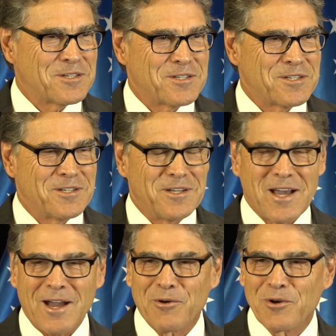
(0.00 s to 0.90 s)
as the
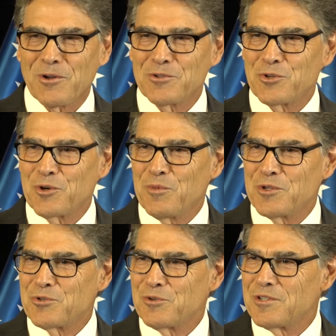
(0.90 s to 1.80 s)
agriculture
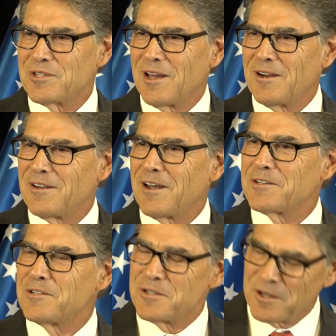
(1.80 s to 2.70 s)
commissioner of the state of Texas,